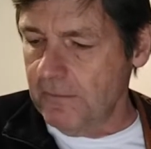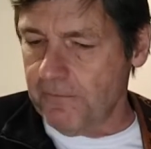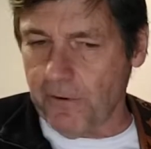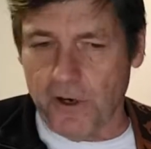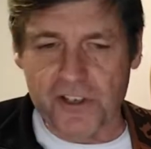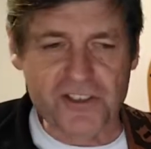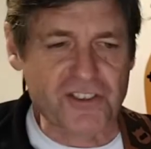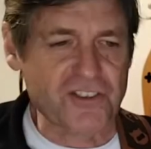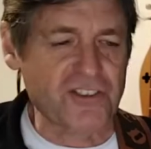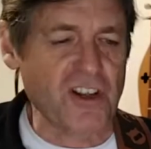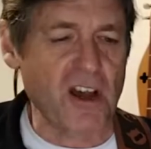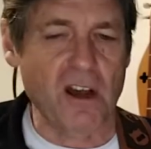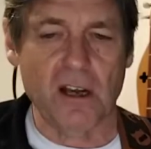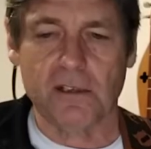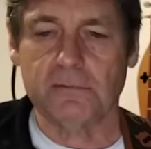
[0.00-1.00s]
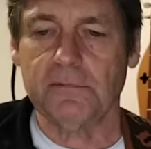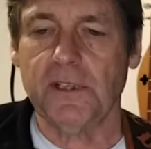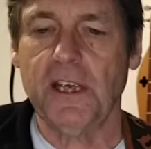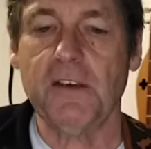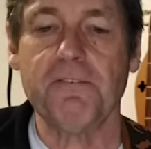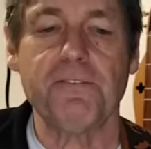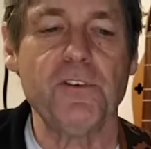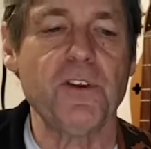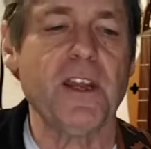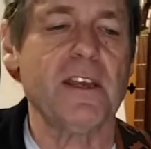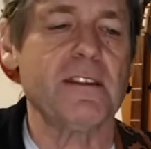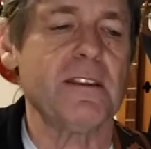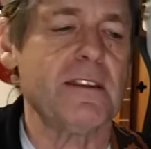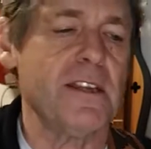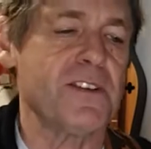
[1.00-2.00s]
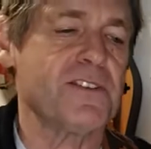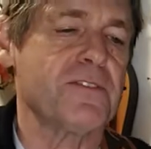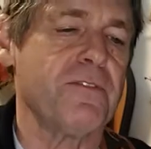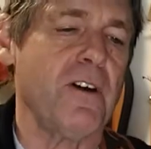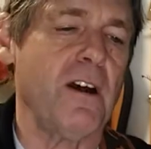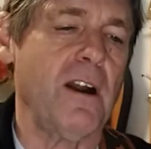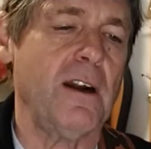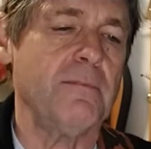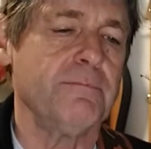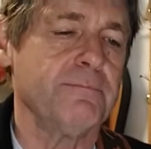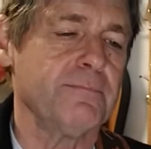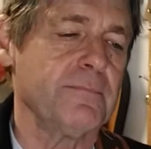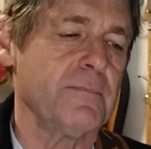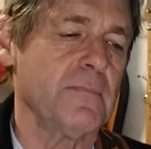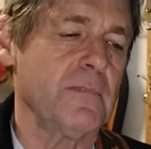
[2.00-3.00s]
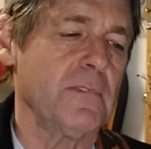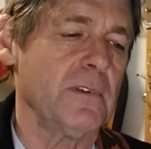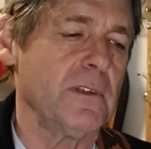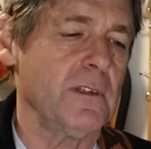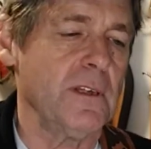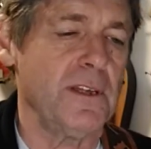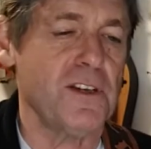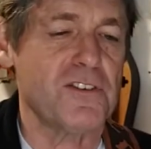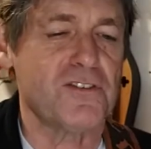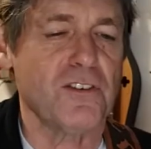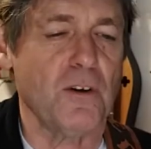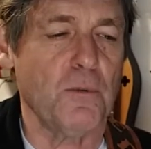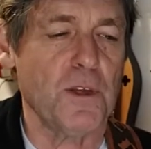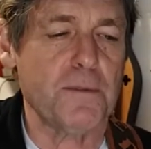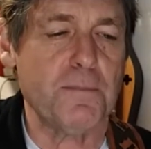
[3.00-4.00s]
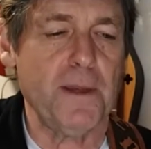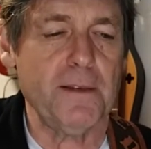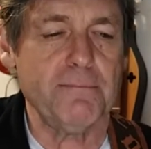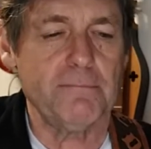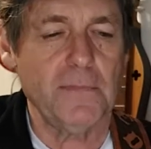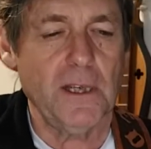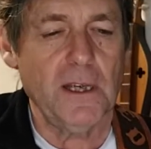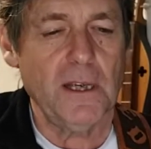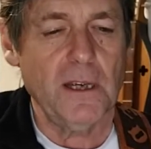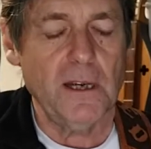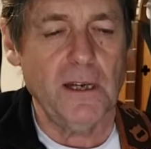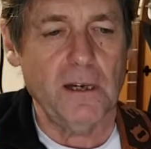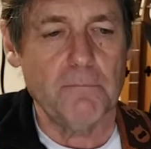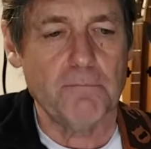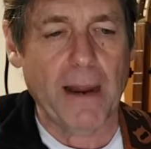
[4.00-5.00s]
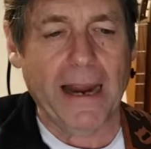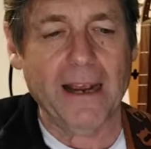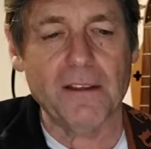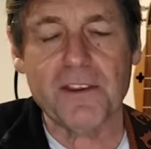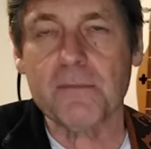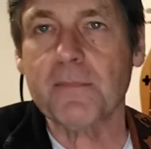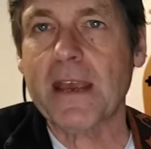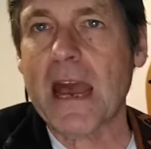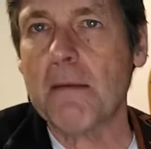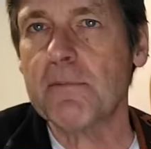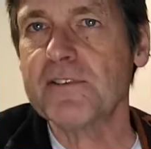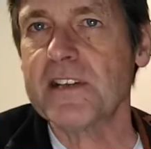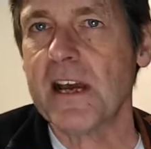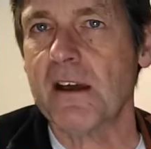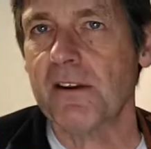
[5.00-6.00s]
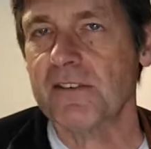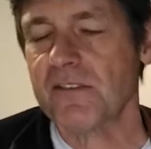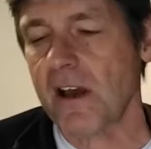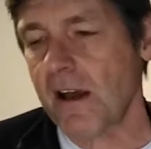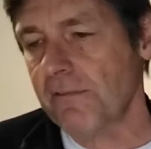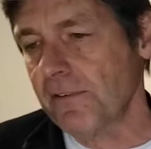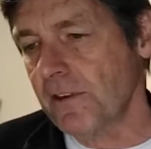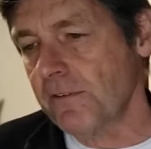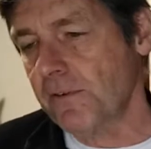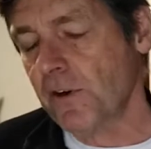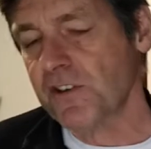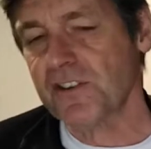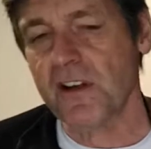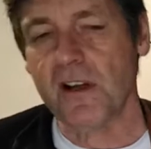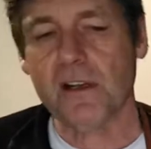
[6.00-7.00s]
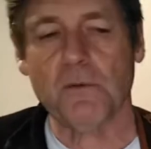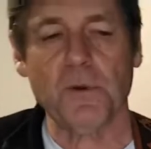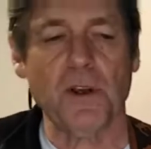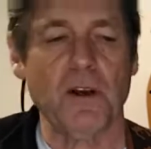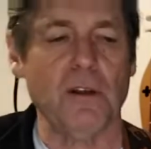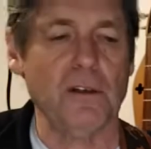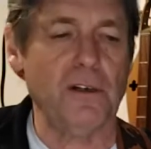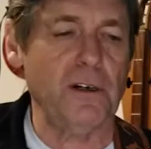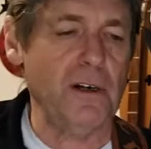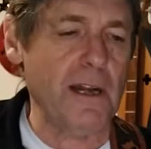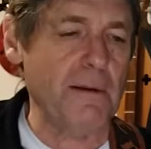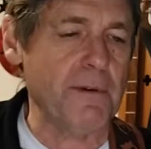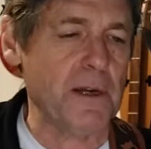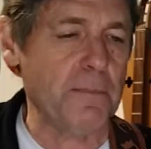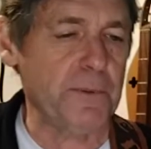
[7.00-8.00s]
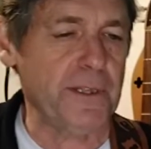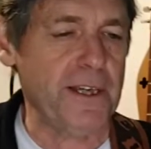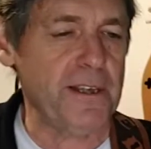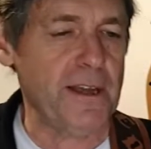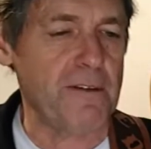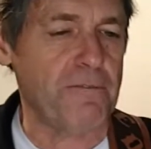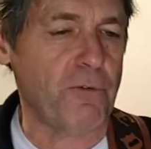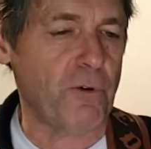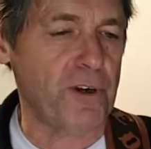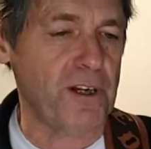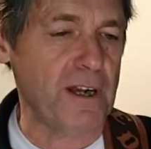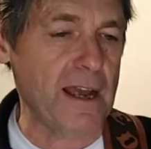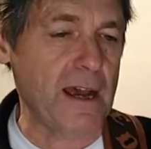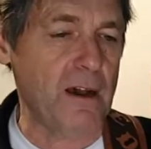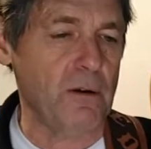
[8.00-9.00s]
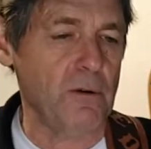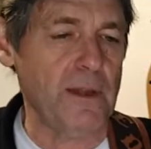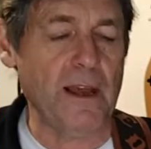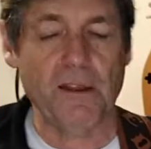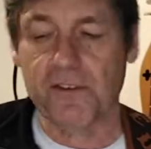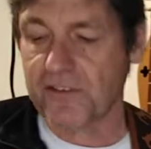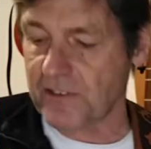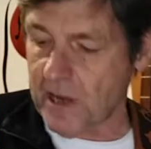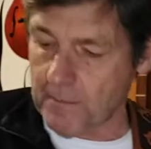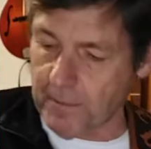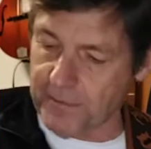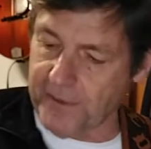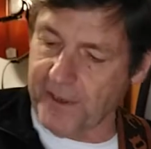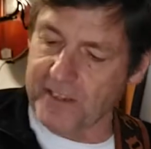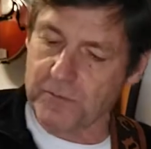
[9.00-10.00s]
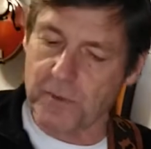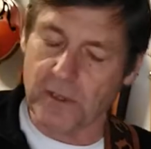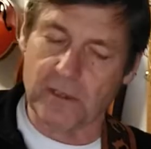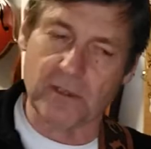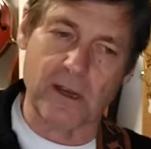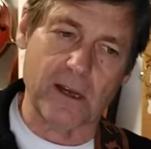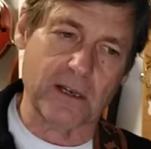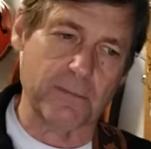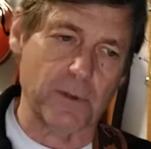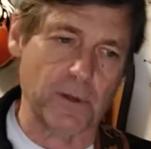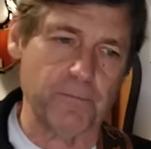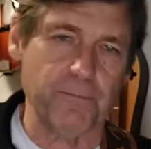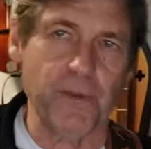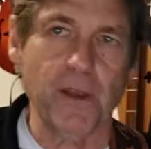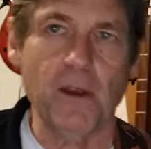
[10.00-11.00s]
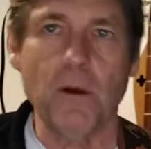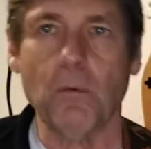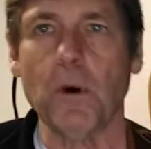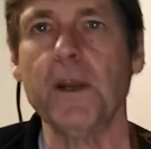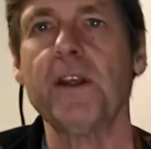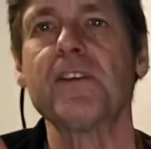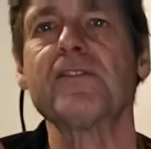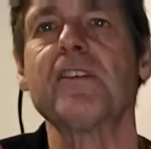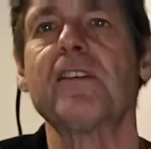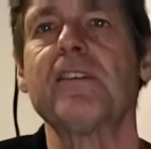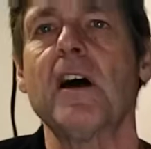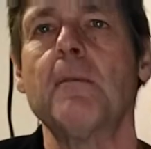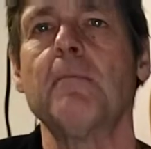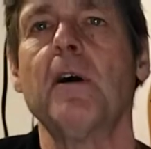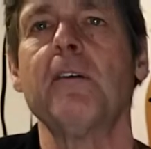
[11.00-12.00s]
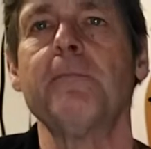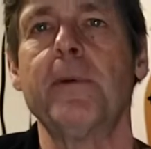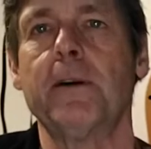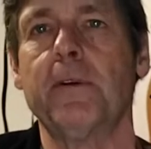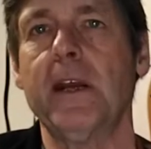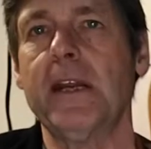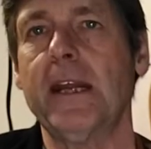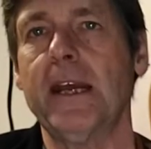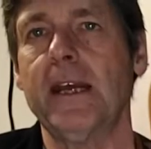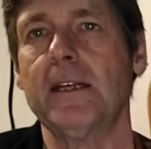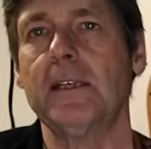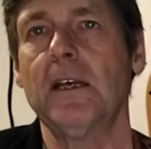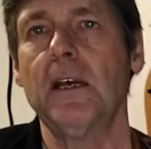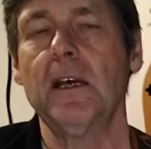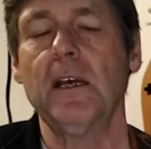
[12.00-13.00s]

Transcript: First song. If you get this far, and you're still with me, Boil Them Cabbage Down is often the first song that we all learn. I'm going to play that for you now. Now, there's a couple things we can talk about. One is the thumb of my right hand.